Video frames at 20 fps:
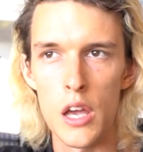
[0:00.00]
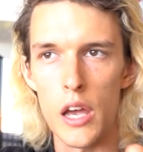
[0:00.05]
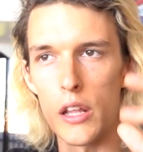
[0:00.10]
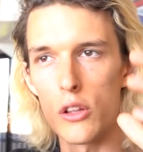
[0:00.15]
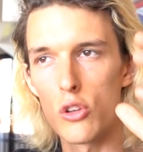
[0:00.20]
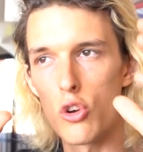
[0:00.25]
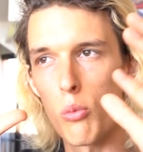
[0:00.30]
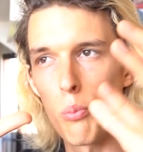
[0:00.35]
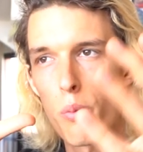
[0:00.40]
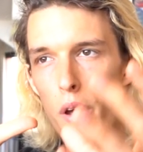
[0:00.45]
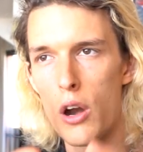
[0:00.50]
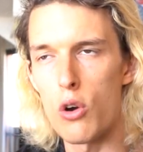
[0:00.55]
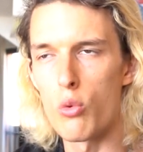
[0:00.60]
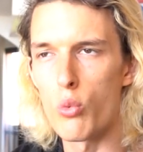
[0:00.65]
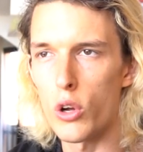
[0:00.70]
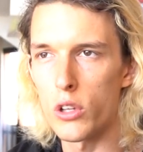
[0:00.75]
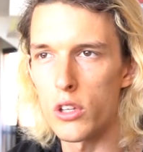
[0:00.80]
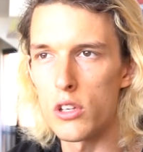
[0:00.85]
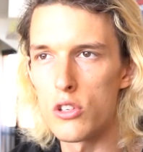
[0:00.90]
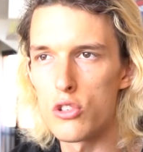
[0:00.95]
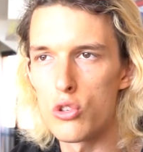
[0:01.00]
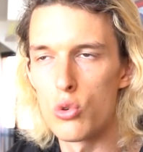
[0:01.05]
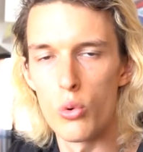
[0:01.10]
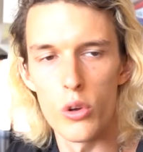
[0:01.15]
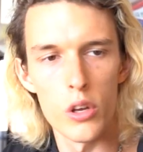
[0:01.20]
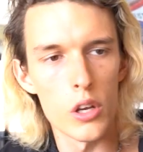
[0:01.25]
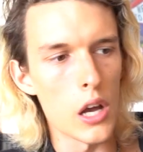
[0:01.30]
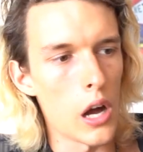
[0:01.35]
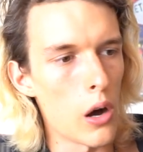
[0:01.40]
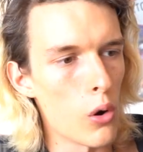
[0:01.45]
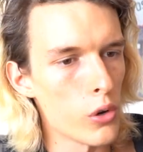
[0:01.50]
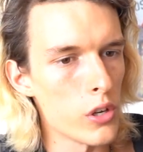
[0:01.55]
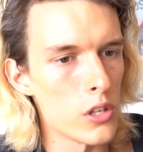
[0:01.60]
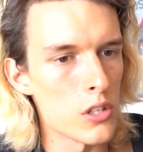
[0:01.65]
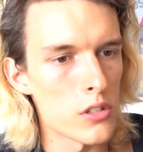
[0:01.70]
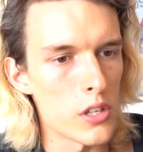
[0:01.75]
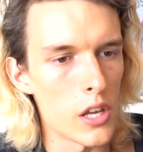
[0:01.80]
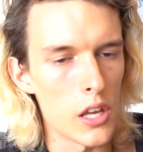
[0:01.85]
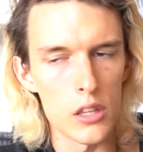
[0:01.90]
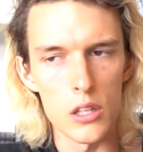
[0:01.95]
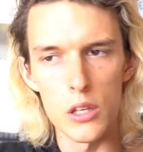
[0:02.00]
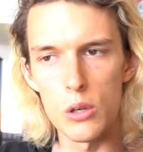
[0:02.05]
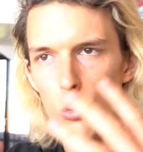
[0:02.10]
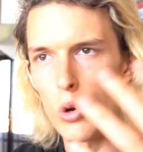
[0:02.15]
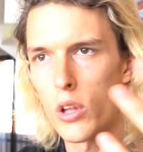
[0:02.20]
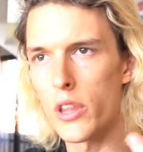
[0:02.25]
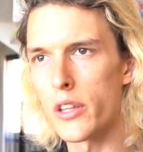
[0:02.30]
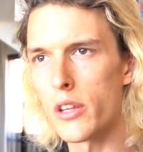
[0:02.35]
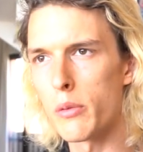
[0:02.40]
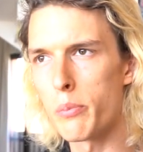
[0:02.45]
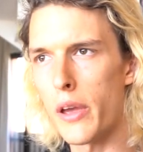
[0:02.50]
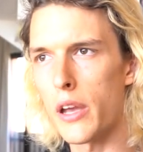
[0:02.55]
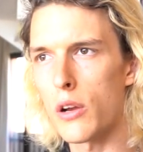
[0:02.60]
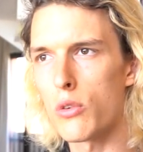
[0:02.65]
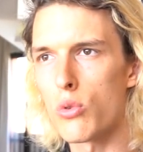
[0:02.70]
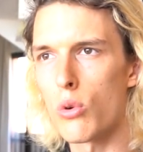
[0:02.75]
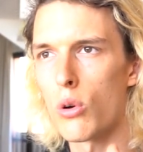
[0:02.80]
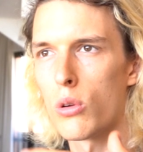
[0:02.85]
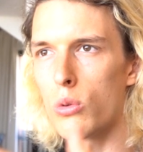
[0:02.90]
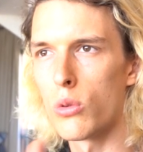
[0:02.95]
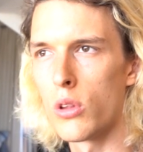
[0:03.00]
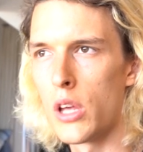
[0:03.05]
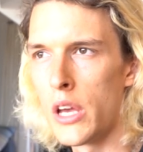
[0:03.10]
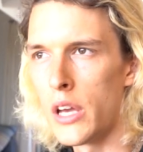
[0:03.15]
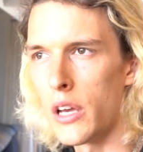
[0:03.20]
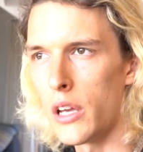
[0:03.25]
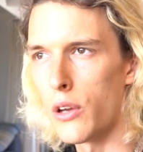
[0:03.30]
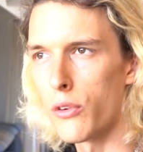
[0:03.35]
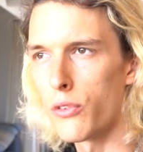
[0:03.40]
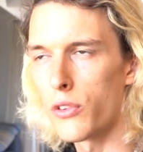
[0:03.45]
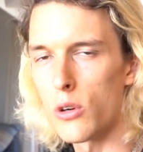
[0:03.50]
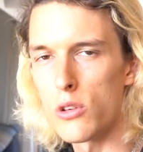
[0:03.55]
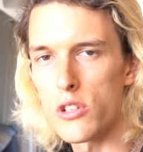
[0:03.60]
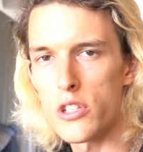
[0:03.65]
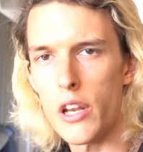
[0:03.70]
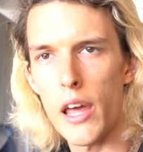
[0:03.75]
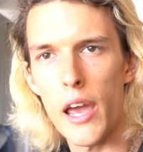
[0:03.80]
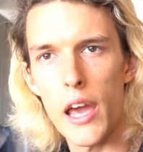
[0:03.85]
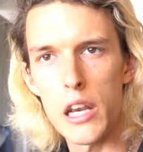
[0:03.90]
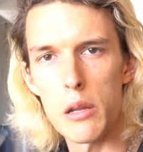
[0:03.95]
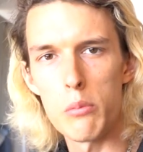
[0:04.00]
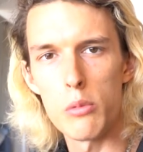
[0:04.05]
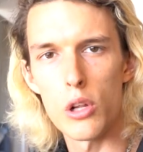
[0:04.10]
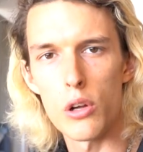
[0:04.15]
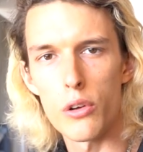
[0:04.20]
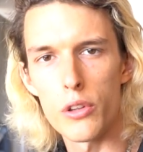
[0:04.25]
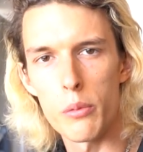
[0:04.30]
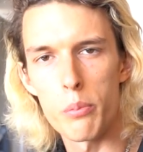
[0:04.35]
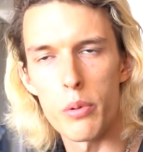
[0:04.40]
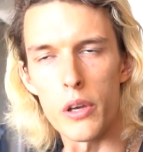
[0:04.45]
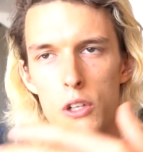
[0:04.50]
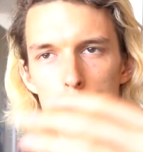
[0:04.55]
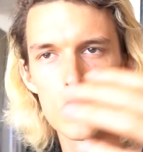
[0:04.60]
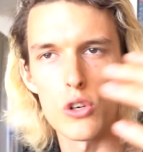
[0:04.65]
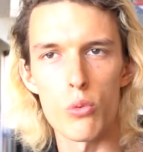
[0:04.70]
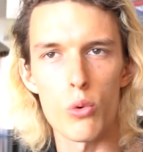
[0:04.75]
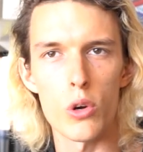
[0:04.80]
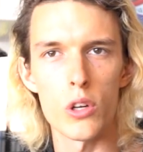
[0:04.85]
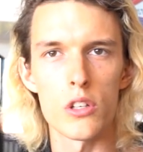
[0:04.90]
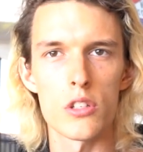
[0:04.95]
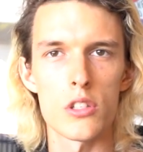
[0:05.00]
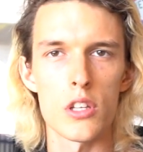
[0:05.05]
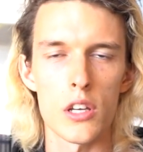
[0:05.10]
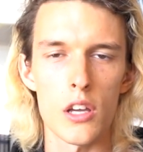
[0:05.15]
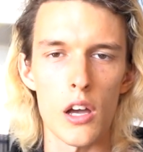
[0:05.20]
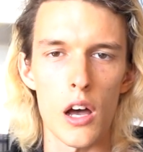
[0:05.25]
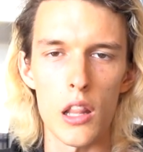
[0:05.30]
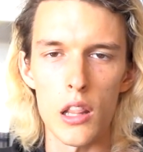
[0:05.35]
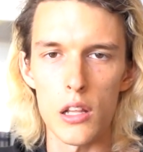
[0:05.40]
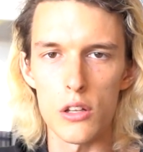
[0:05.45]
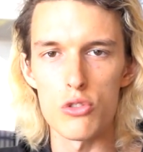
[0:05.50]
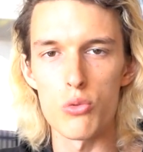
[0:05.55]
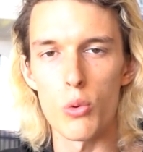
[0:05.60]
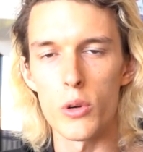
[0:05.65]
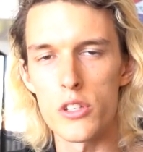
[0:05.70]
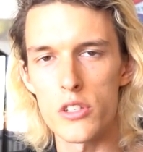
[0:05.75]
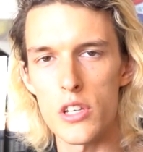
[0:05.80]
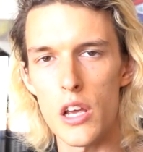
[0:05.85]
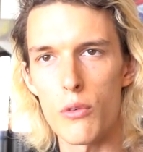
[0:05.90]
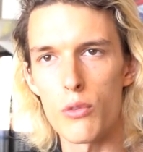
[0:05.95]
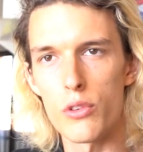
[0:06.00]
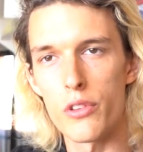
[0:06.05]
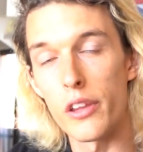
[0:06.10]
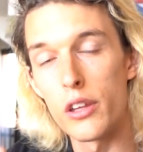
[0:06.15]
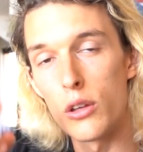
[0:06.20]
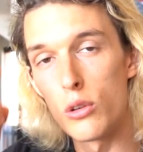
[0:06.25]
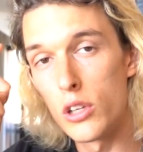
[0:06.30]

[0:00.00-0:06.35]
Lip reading: and compare what he's doing, how he's standing, what are the background, if there is an animal on the picture, what is the colors, what is everything.